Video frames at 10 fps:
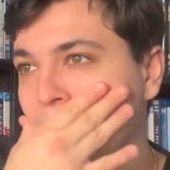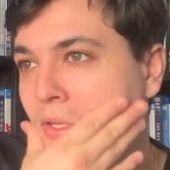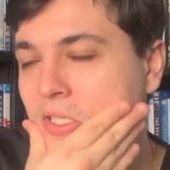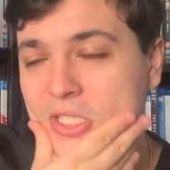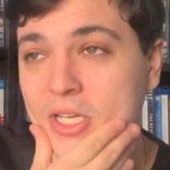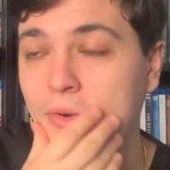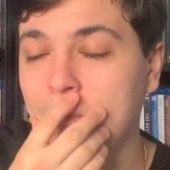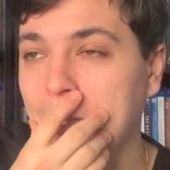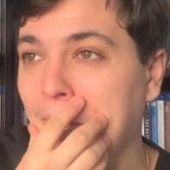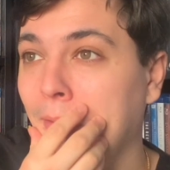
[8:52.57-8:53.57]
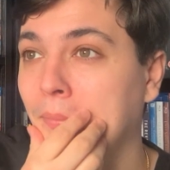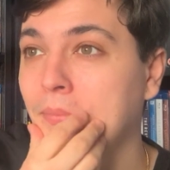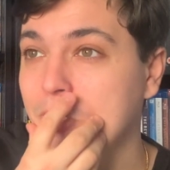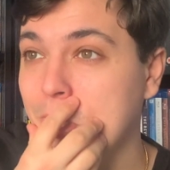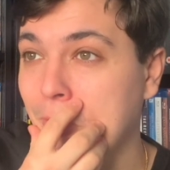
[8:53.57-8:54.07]
Still. And
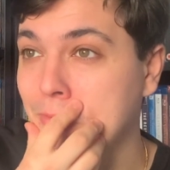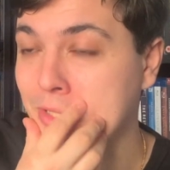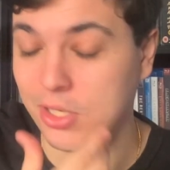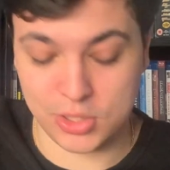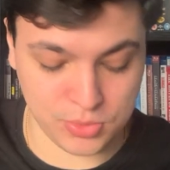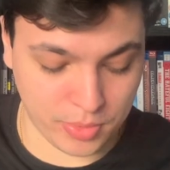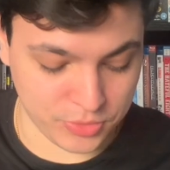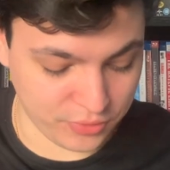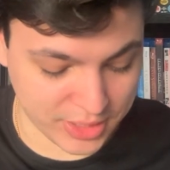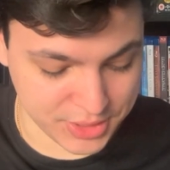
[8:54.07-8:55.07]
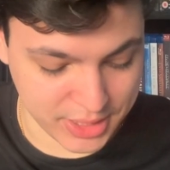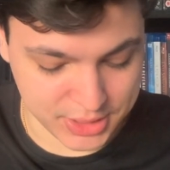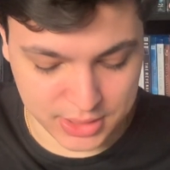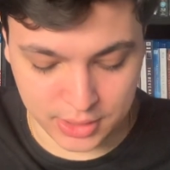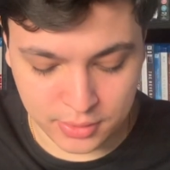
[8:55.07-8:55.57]
Michonne's last one was
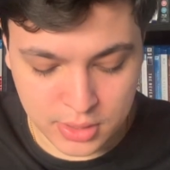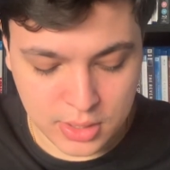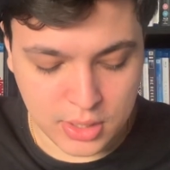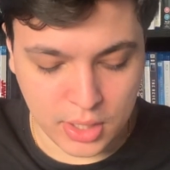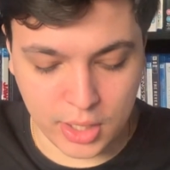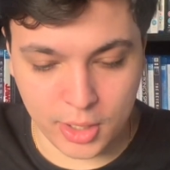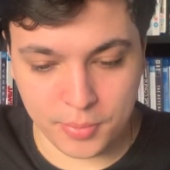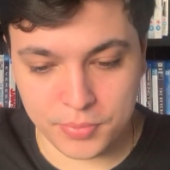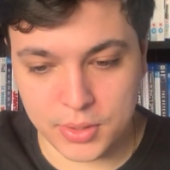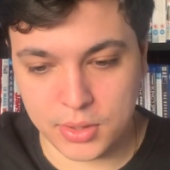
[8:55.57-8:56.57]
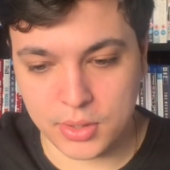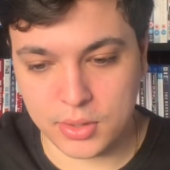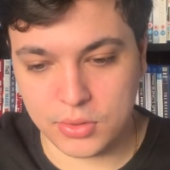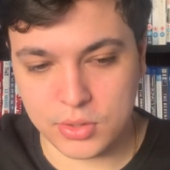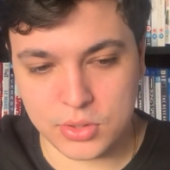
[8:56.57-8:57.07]
fantastic. The
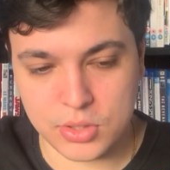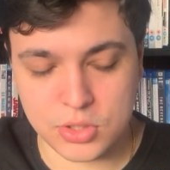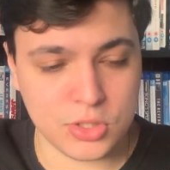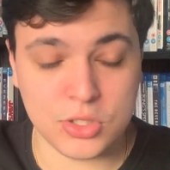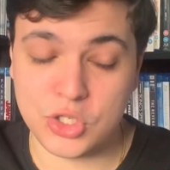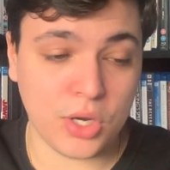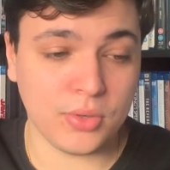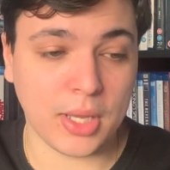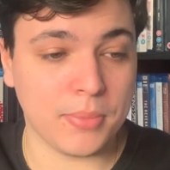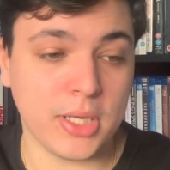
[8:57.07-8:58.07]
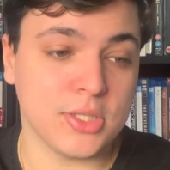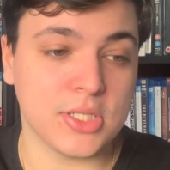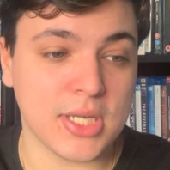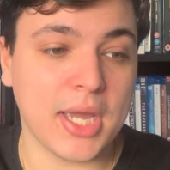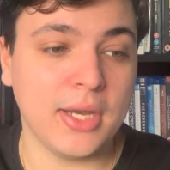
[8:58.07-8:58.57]
show kept me
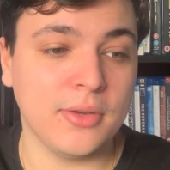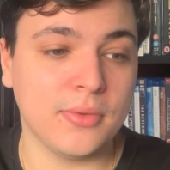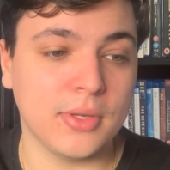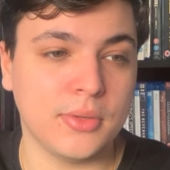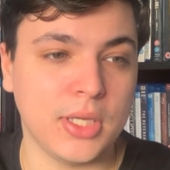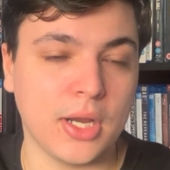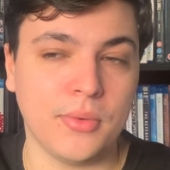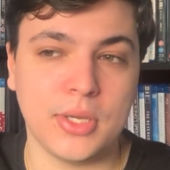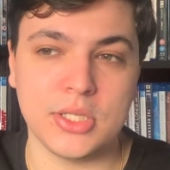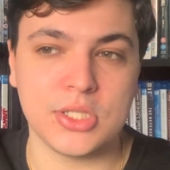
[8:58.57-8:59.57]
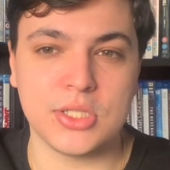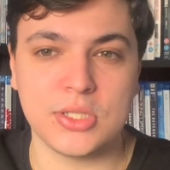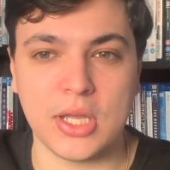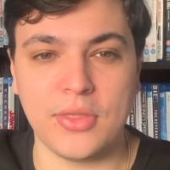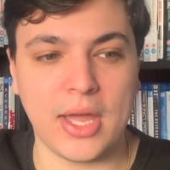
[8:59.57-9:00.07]
entertained. It, you know,
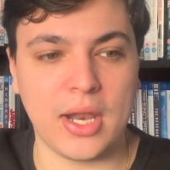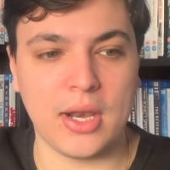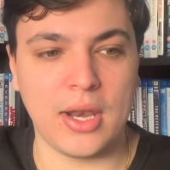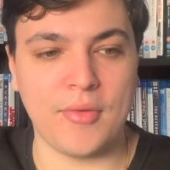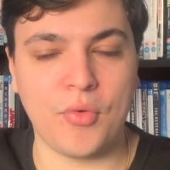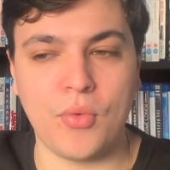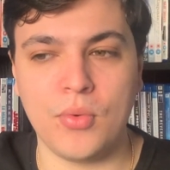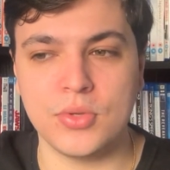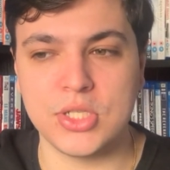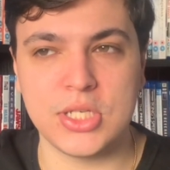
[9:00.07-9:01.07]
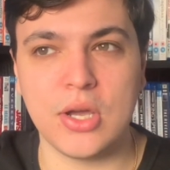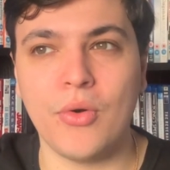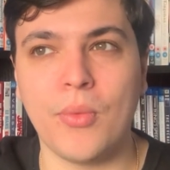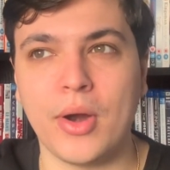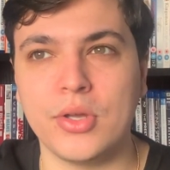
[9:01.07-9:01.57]
it's at that level
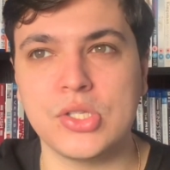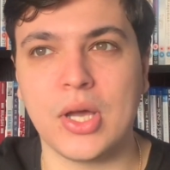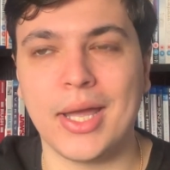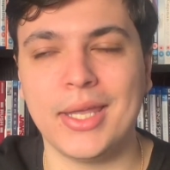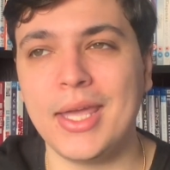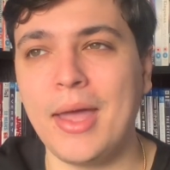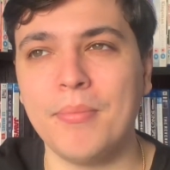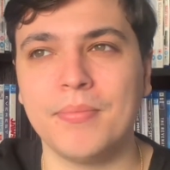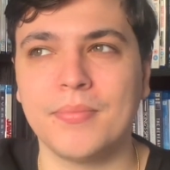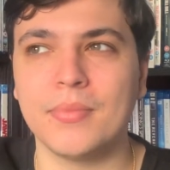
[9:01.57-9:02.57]
still where it's like, yep.